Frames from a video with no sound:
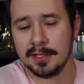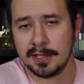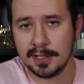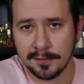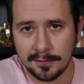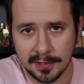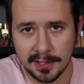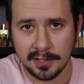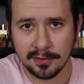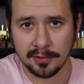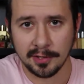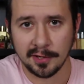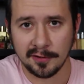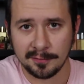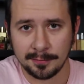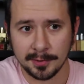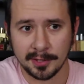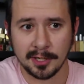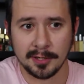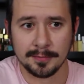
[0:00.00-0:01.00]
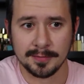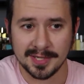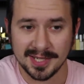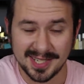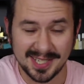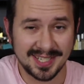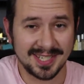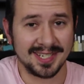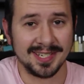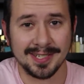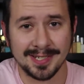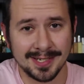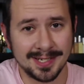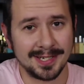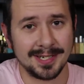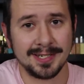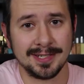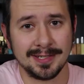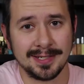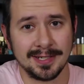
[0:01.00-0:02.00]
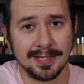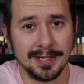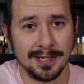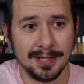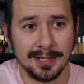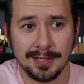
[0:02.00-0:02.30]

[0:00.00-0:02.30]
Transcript: Tiffany in Love becomes a skin scent